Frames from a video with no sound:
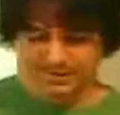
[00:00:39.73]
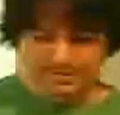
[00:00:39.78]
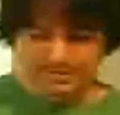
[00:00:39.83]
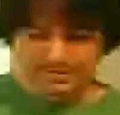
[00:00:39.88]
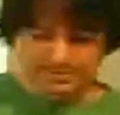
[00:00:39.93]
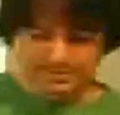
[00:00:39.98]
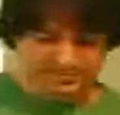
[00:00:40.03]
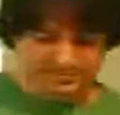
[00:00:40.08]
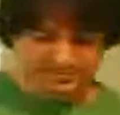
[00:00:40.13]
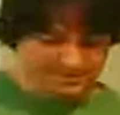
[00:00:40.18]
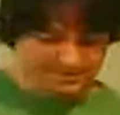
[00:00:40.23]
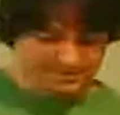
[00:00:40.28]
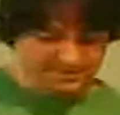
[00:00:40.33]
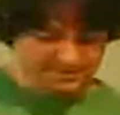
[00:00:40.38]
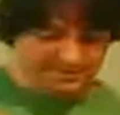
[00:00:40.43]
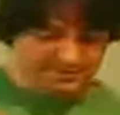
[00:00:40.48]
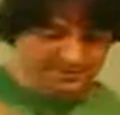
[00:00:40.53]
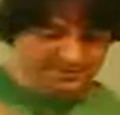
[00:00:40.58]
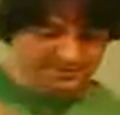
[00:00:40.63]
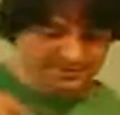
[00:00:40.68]
3
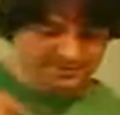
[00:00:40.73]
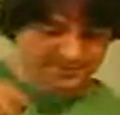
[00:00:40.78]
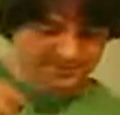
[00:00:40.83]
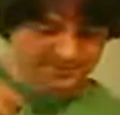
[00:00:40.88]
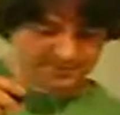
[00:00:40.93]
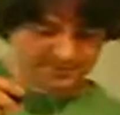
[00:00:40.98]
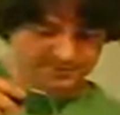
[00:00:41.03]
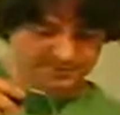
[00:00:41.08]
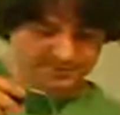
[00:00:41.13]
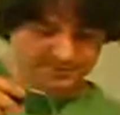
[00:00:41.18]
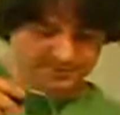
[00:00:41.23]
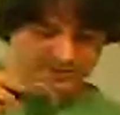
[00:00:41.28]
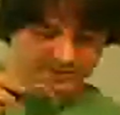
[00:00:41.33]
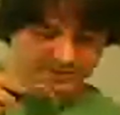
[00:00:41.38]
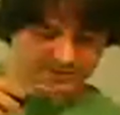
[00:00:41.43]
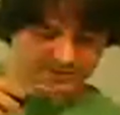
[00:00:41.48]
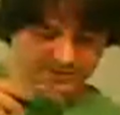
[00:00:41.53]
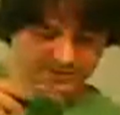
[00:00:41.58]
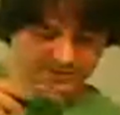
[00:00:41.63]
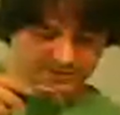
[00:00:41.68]
servos I can put in
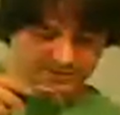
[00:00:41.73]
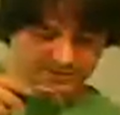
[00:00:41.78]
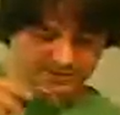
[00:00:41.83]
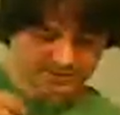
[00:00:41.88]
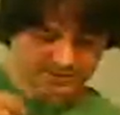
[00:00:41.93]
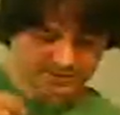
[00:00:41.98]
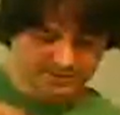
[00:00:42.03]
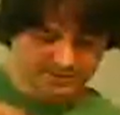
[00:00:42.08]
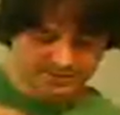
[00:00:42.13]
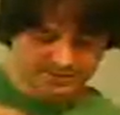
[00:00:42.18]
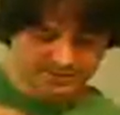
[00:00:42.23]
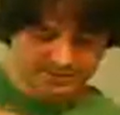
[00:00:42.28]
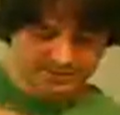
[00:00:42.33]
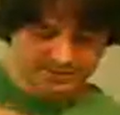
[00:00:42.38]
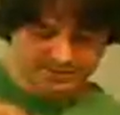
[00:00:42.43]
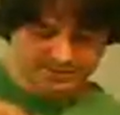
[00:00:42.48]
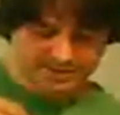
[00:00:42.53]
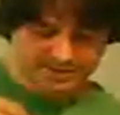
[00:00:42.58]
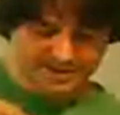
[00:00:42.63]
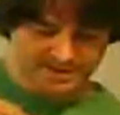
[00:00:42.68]
here, for
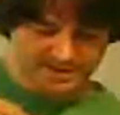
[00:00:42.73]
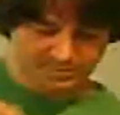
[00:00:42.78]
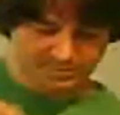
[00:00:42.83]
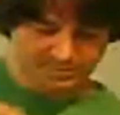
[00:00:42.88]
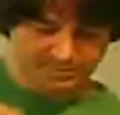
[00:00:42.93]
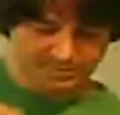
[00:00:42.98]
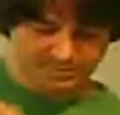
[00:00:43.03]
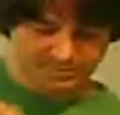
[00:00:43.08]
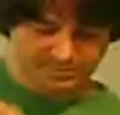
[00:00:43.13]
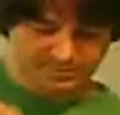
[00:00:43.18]
example.